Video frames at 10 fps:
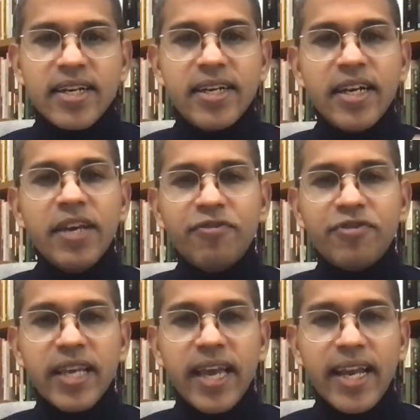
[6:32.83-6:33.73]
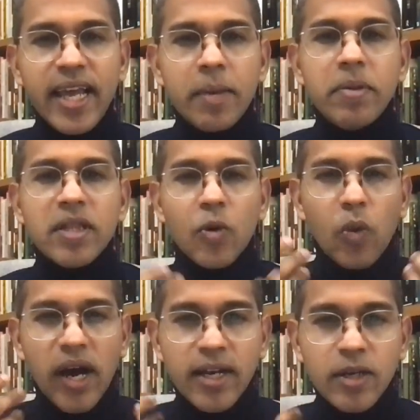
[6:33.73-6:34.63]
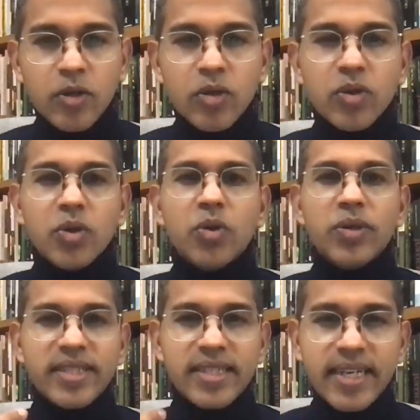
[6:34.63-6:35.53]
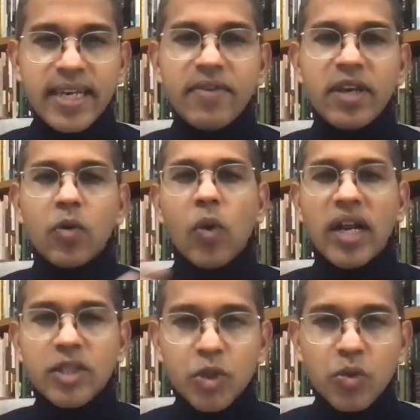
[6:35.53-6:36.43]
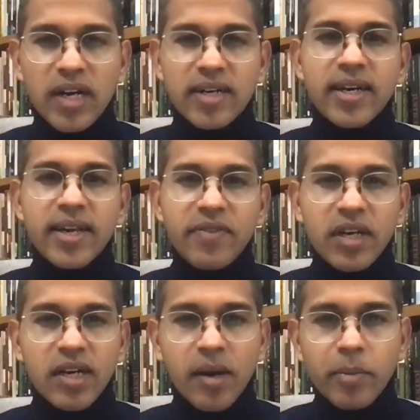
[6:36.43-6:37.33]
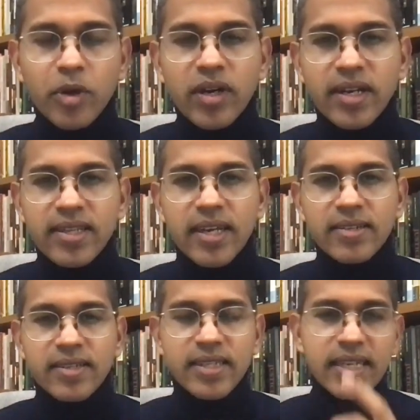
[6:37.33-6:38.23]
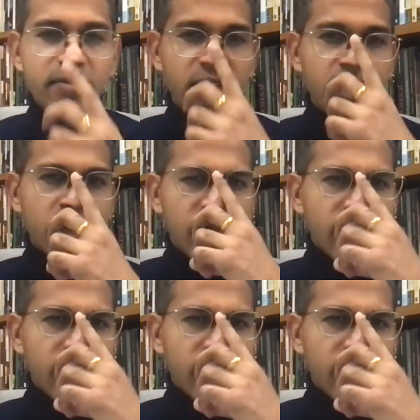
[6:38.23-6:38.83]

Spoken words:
griefs enable the one who is grieving, ones who are grieving, a community that is grieving,